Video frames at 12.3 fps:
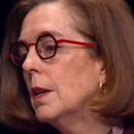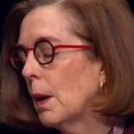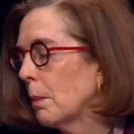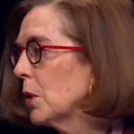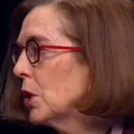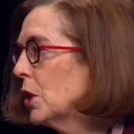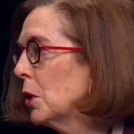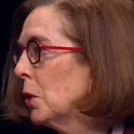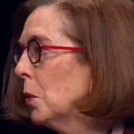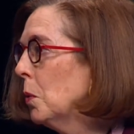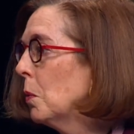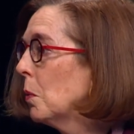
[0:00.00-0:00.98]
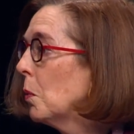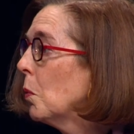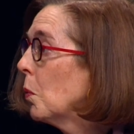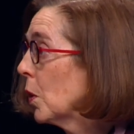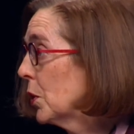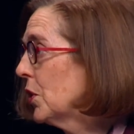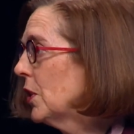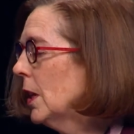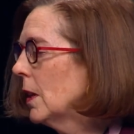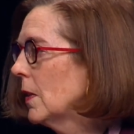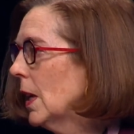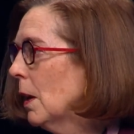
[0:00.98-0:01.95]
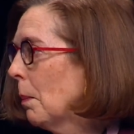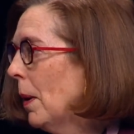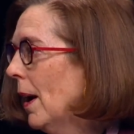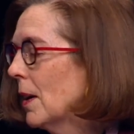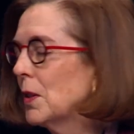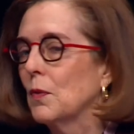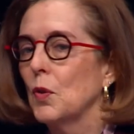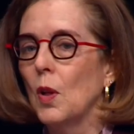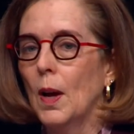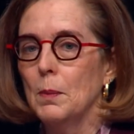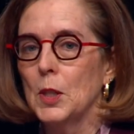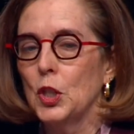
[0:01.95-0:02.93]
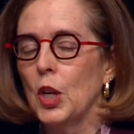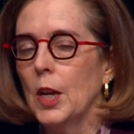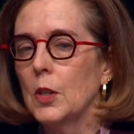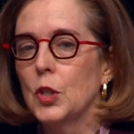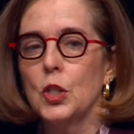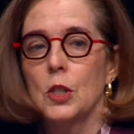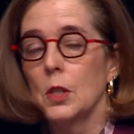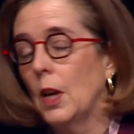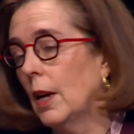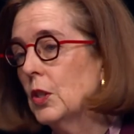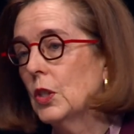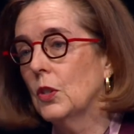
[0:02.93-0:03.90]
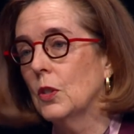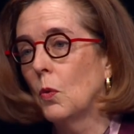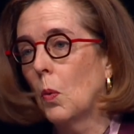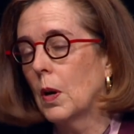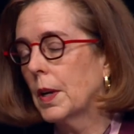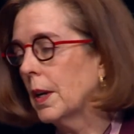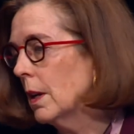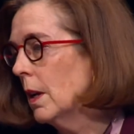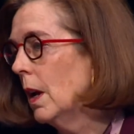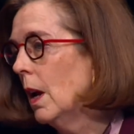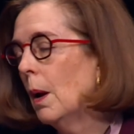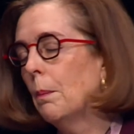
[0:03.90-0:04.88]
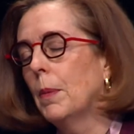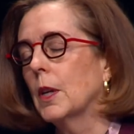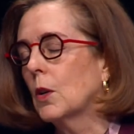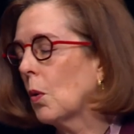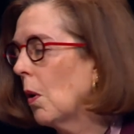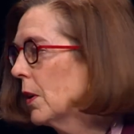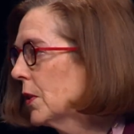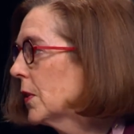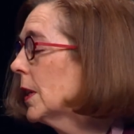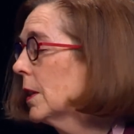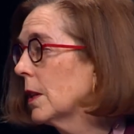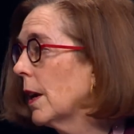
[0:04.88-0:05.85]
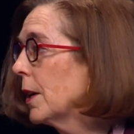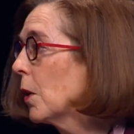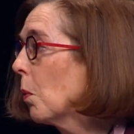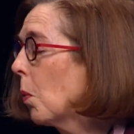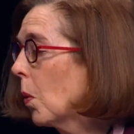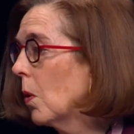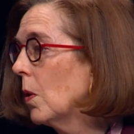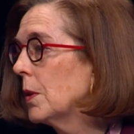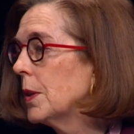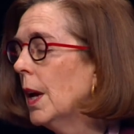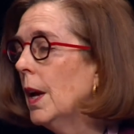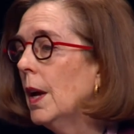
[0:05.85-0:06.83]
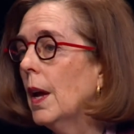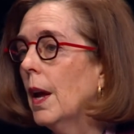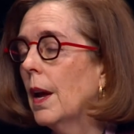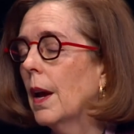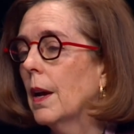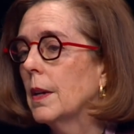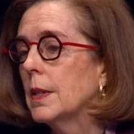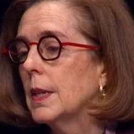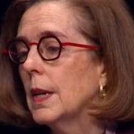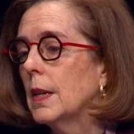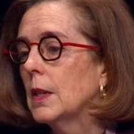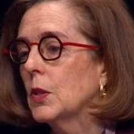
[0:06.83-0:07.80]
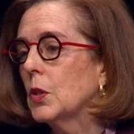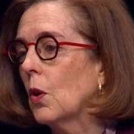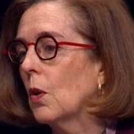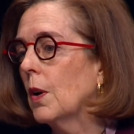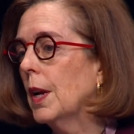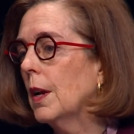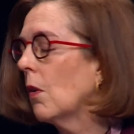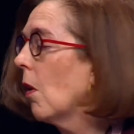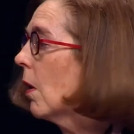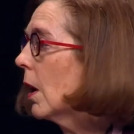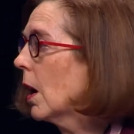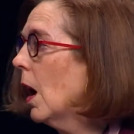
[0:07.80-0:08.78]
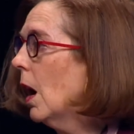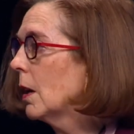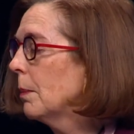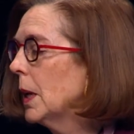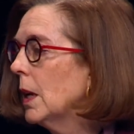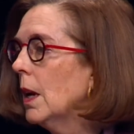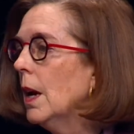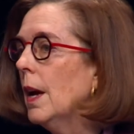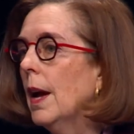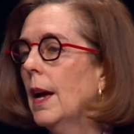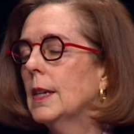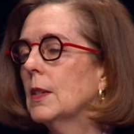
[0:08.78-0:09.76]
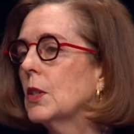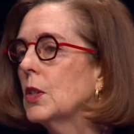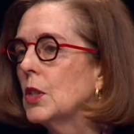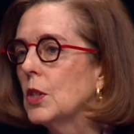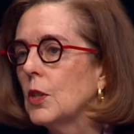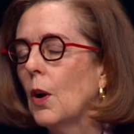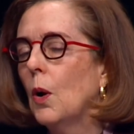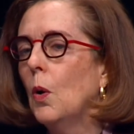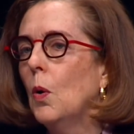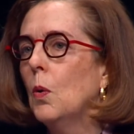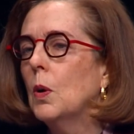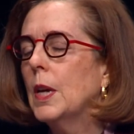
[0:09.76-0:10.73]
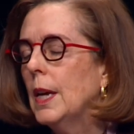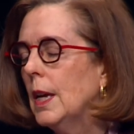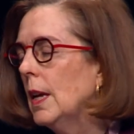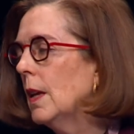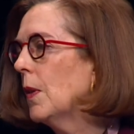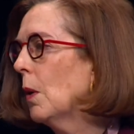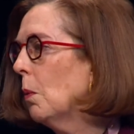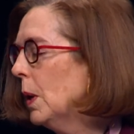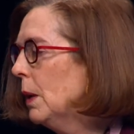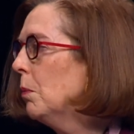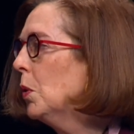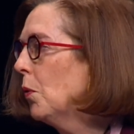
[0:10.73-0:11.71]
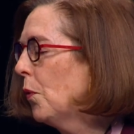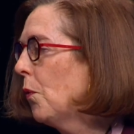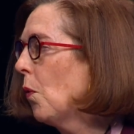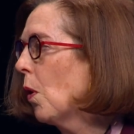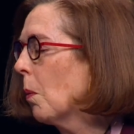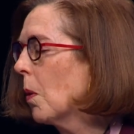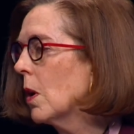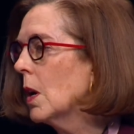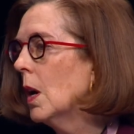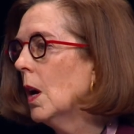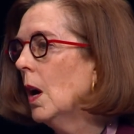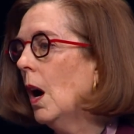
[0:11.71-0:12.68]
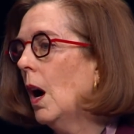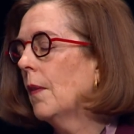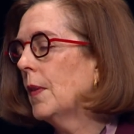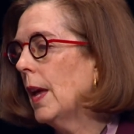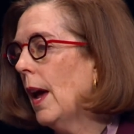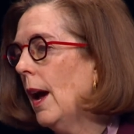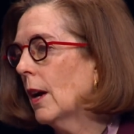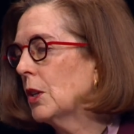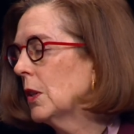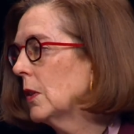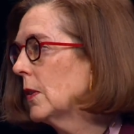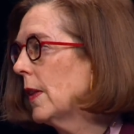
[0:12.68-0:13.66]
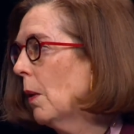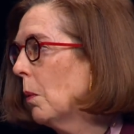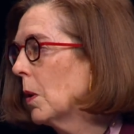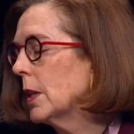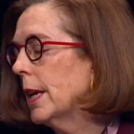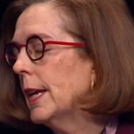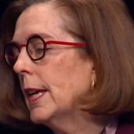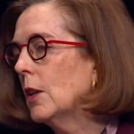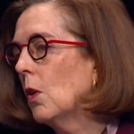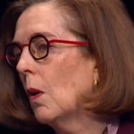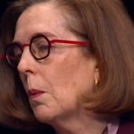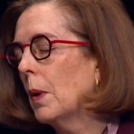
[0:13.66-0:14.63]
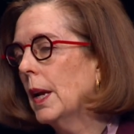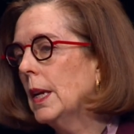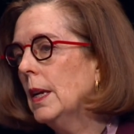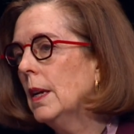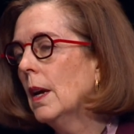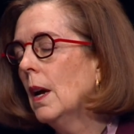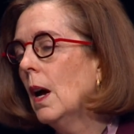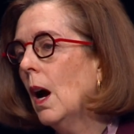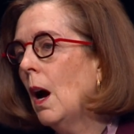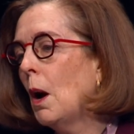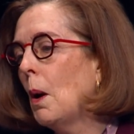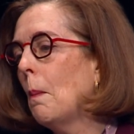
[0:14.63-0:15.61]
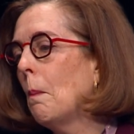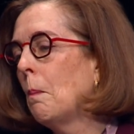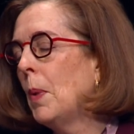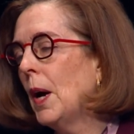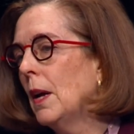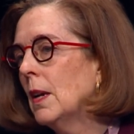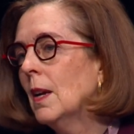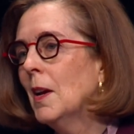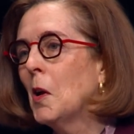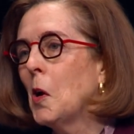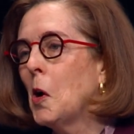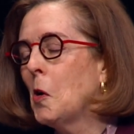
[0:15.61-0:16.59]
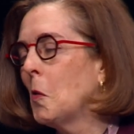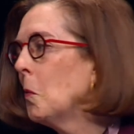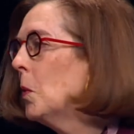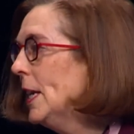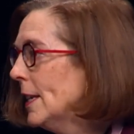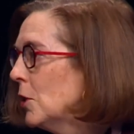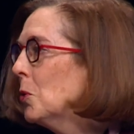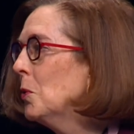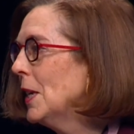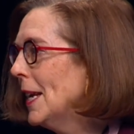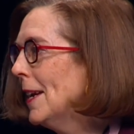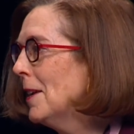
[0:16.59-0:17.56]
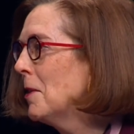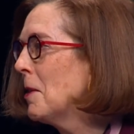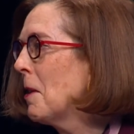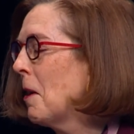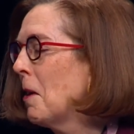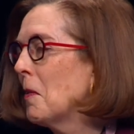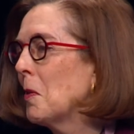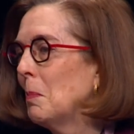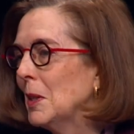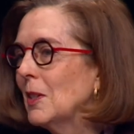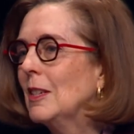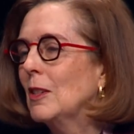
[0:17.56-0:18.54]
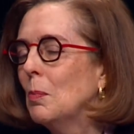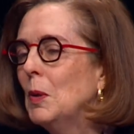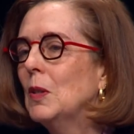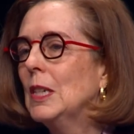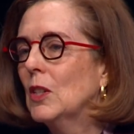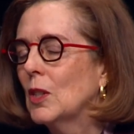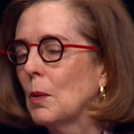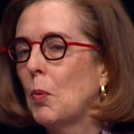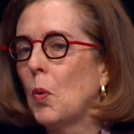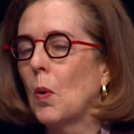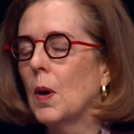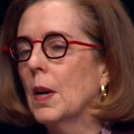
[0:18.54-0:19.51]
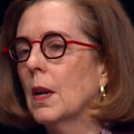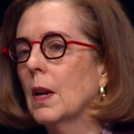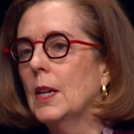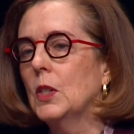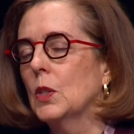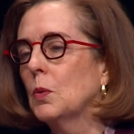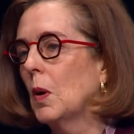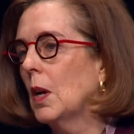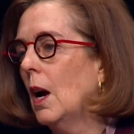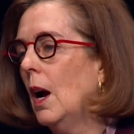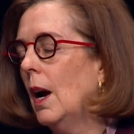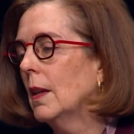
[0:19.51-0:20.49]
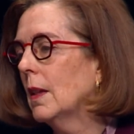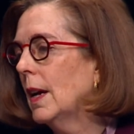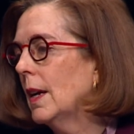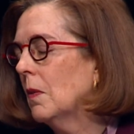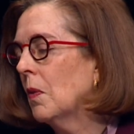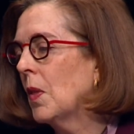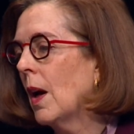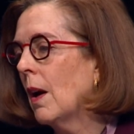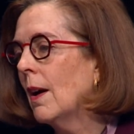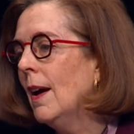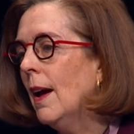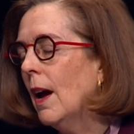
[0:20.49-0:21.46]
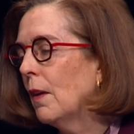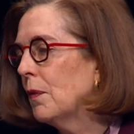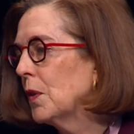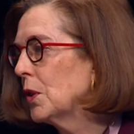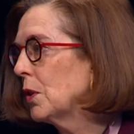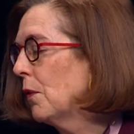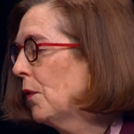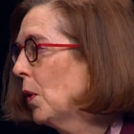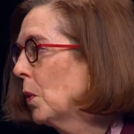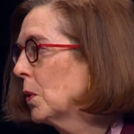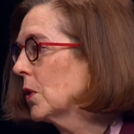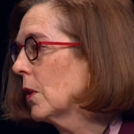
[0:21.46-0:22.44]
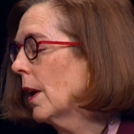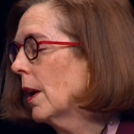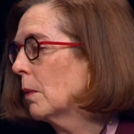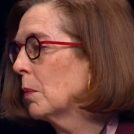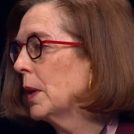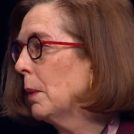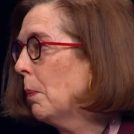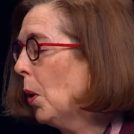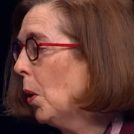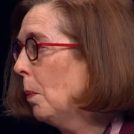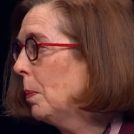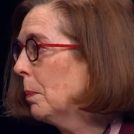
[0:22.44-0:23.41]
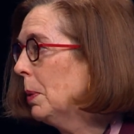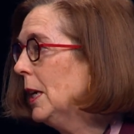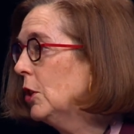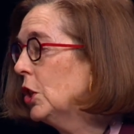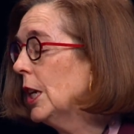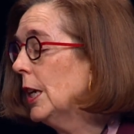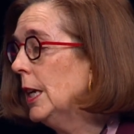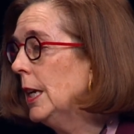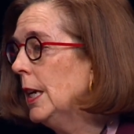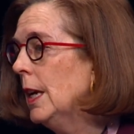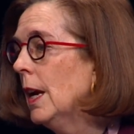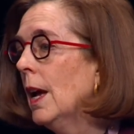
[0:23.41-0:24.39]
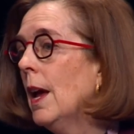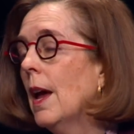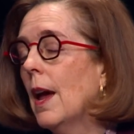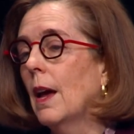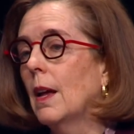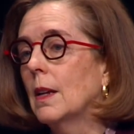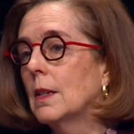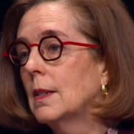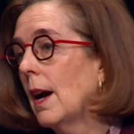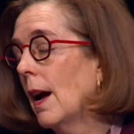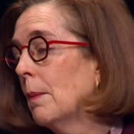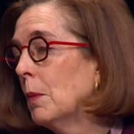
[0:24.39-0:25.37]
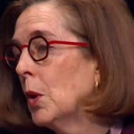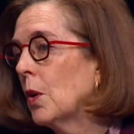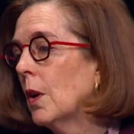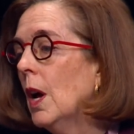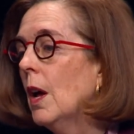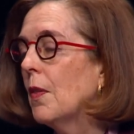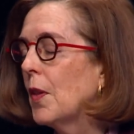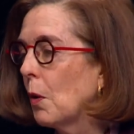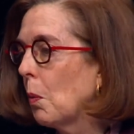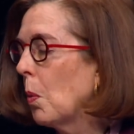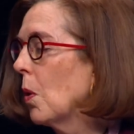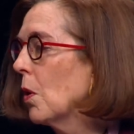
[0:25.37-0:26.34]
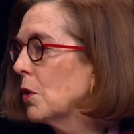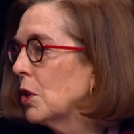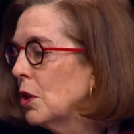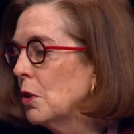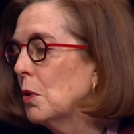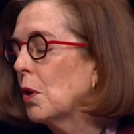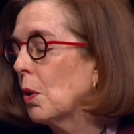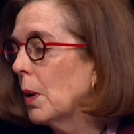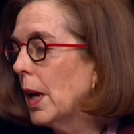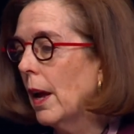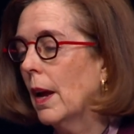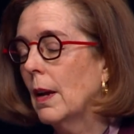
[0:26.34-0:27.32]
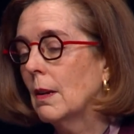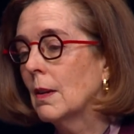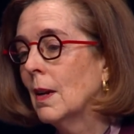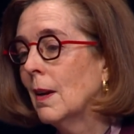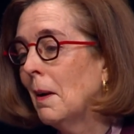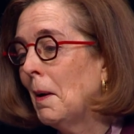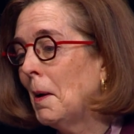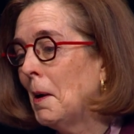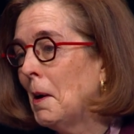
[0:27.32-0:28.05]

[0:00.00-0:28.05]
Number 2, we're seeing the impacts of climate change, not just in Oregon, but across the entire world. And it is hurting our economy, and it's so key that we move forward on the actions that we're taking already. But we do need the business community's support, and I just want to highlight the efforts of folks like Maria Pope at PGE and Daimler, their work to create